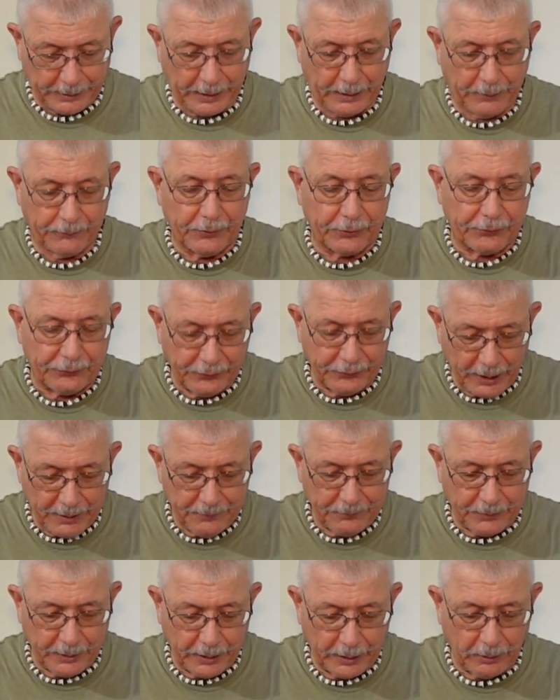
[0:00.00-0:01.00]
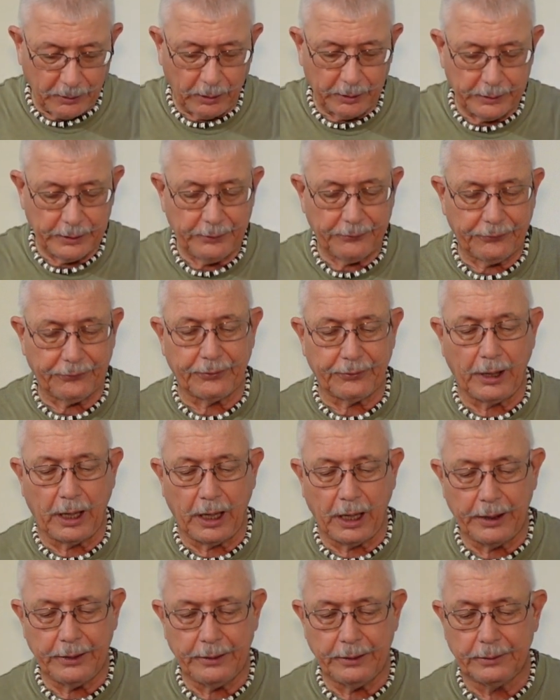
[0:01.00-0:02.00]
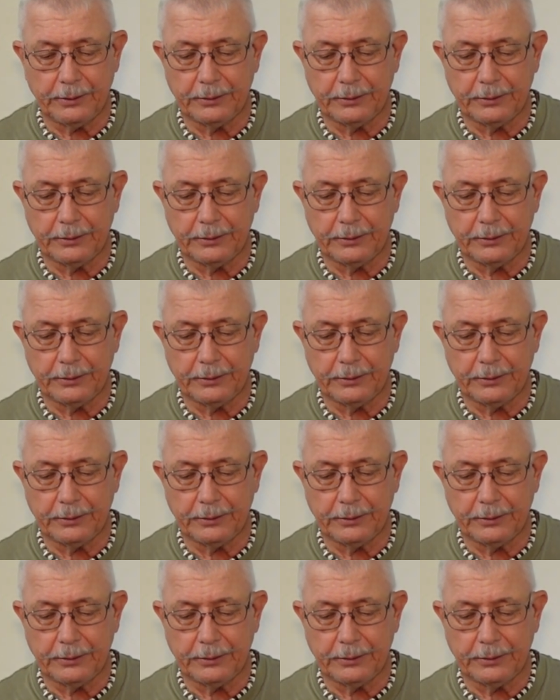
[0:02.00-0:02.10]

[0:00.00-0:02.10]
have the same thing on this side